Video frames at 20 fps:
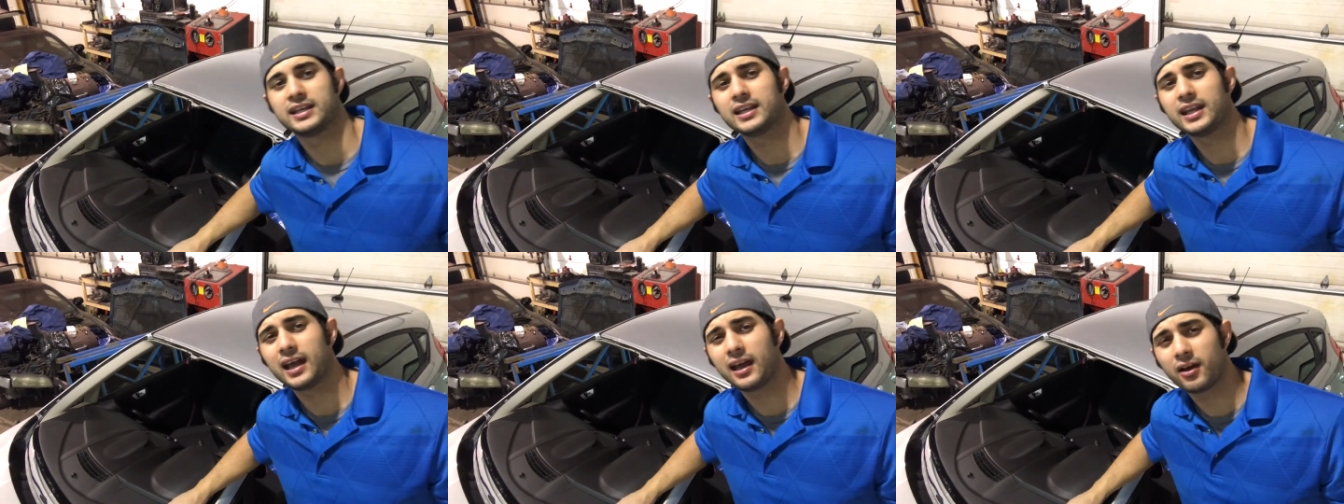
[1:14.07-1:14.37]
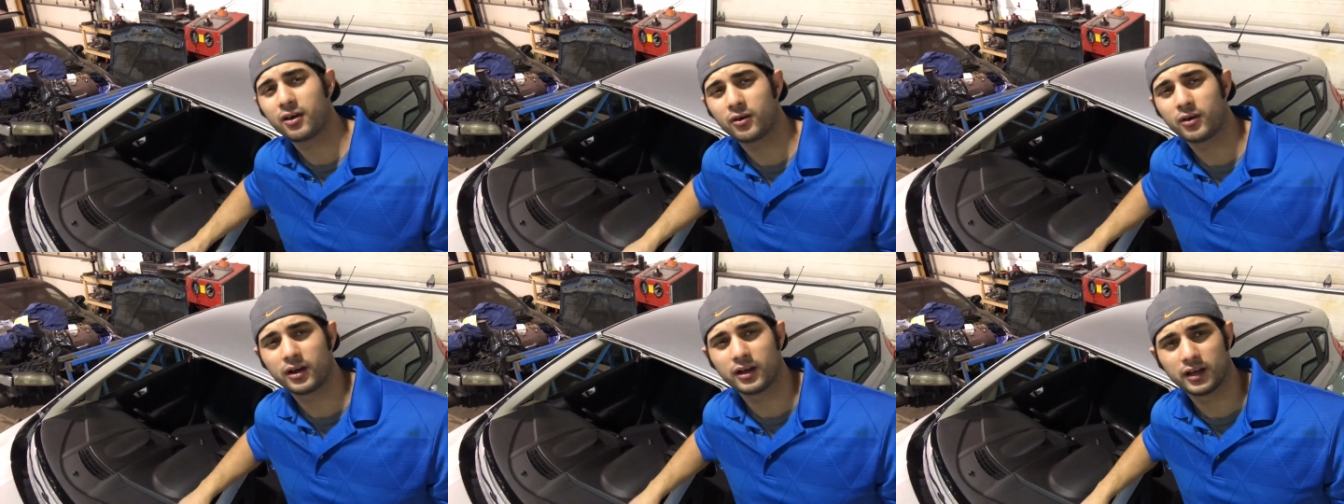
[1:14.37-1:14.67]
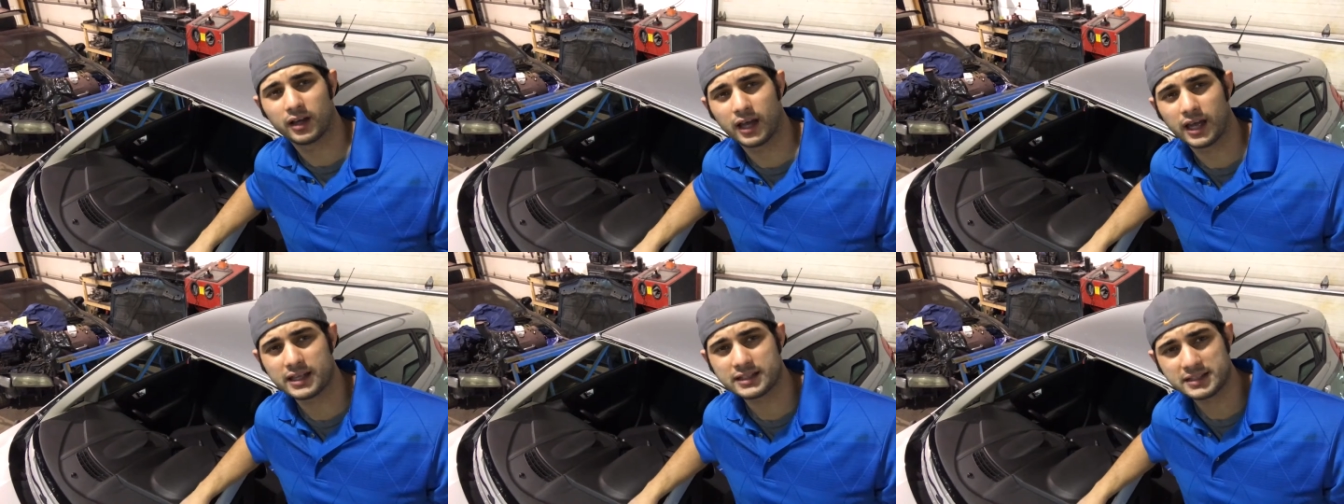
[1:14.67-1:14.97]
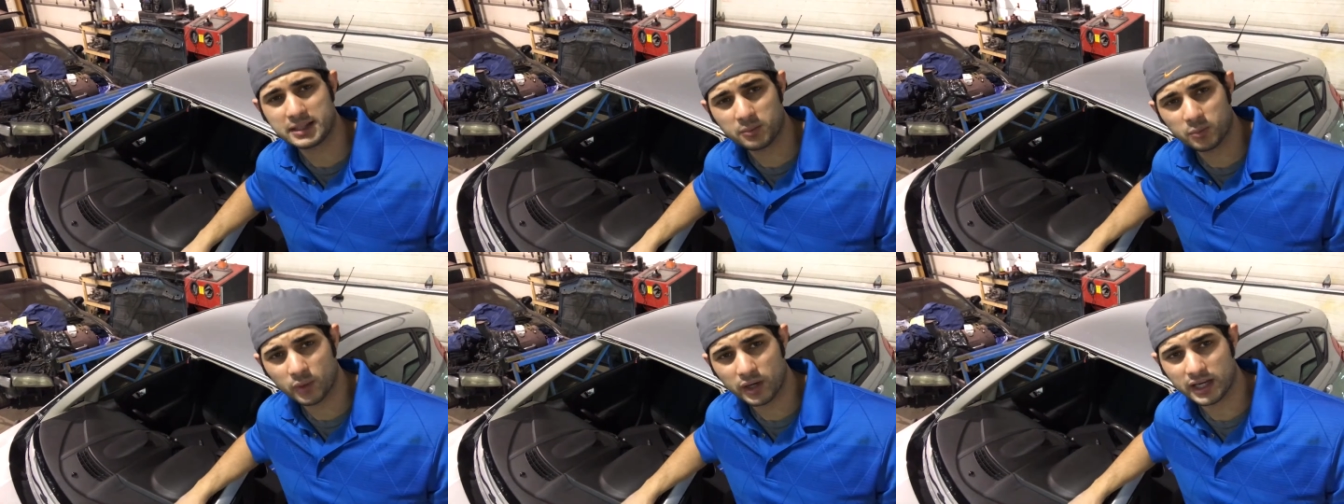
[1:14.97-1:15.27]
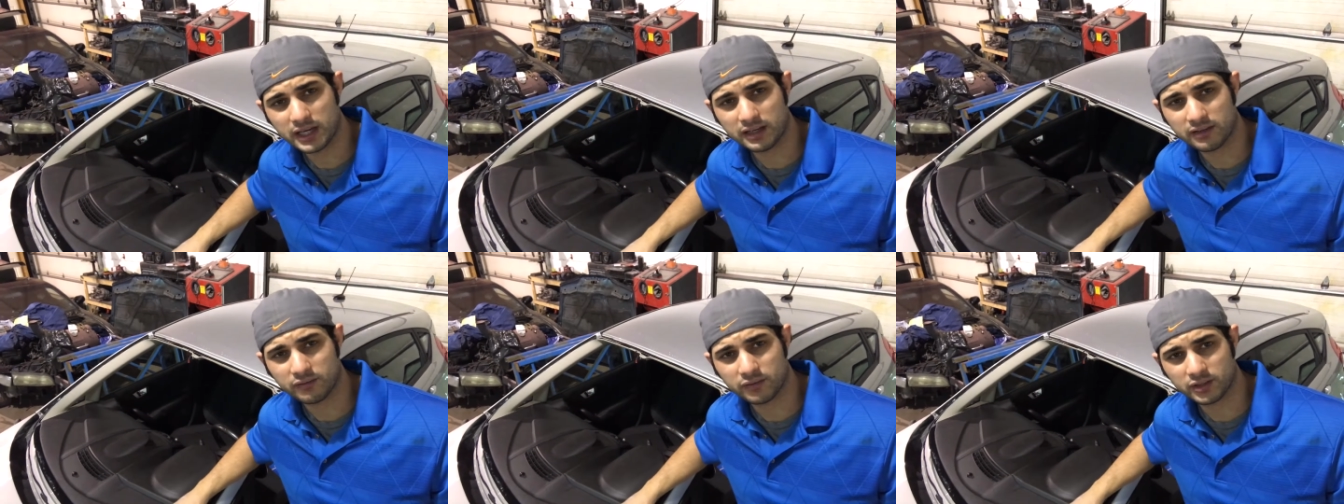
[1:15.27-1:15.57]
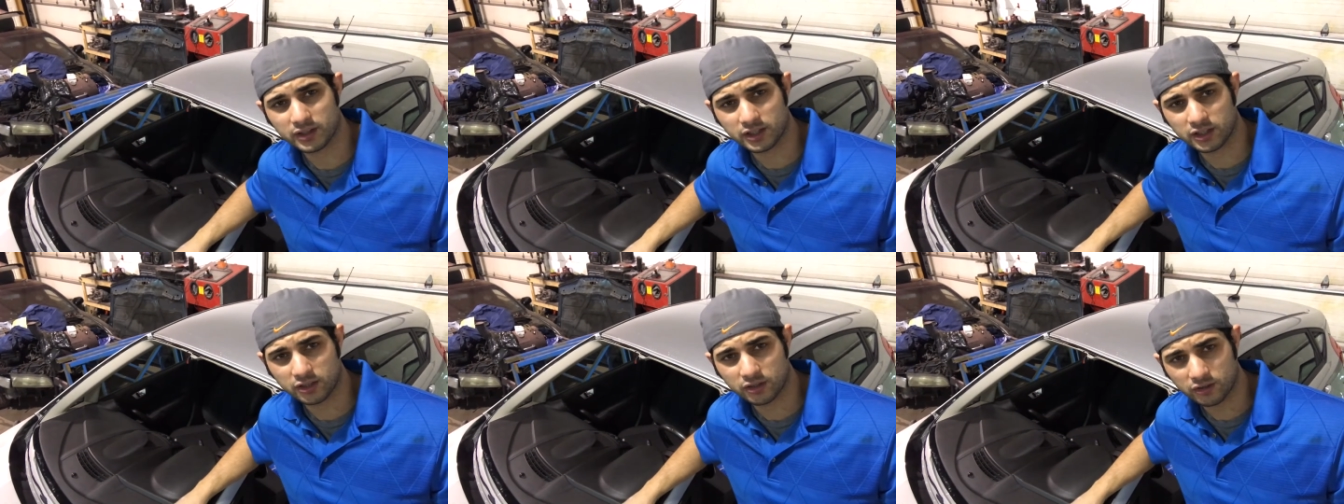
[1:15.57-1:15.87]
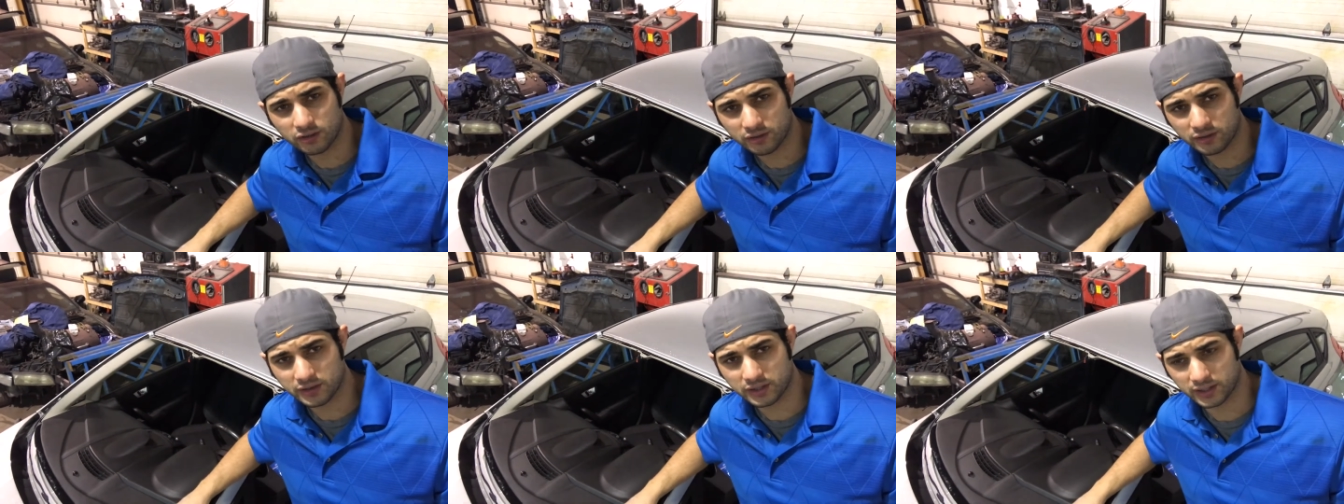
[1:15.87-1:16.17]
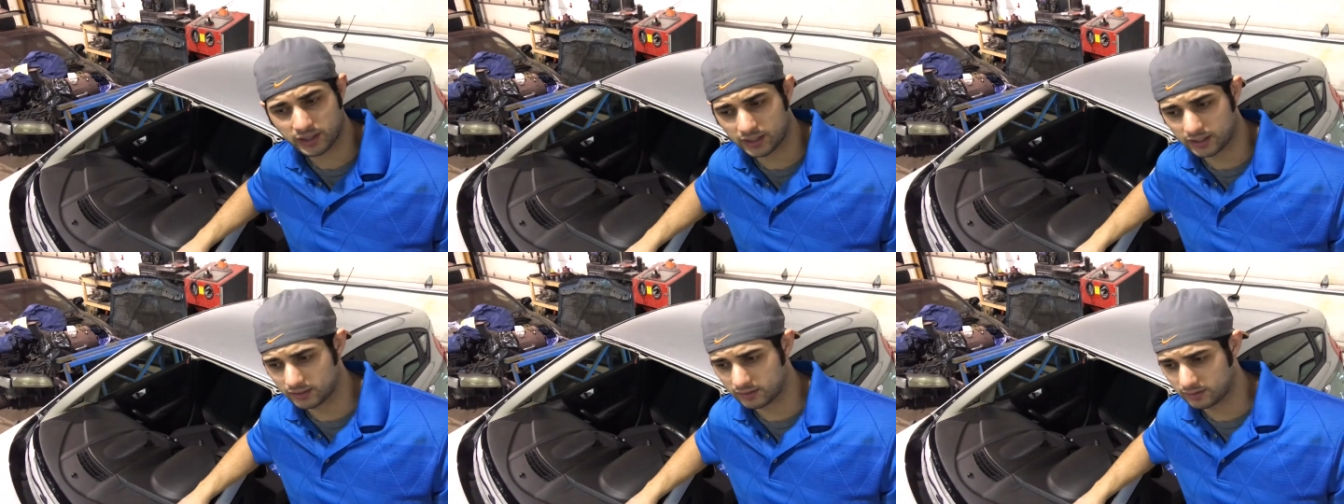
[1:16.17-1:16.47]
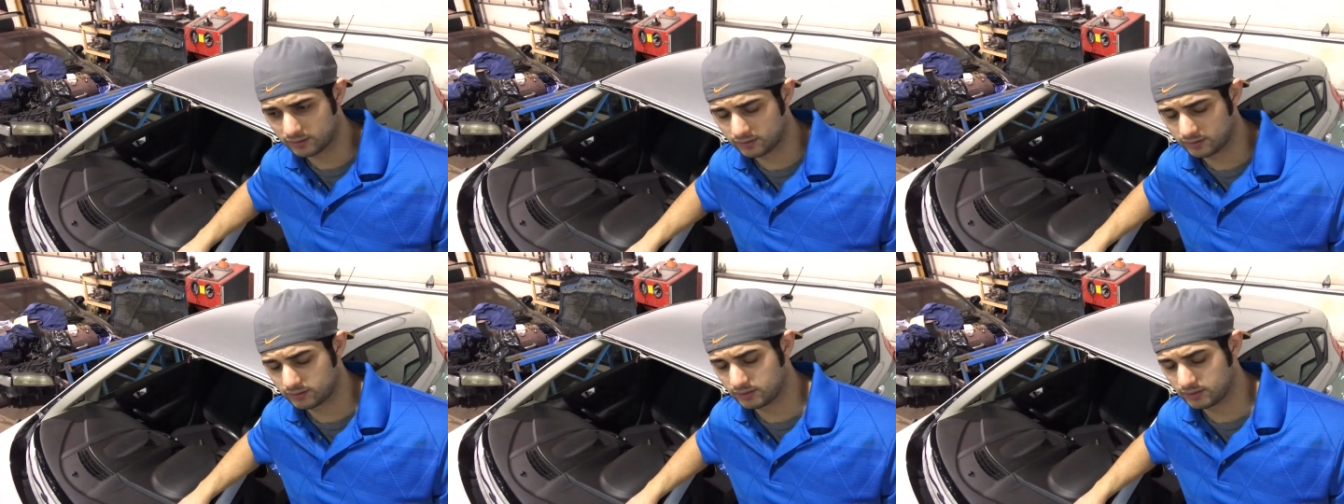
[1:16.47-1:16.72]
Now, as I'm waiting for the urethane,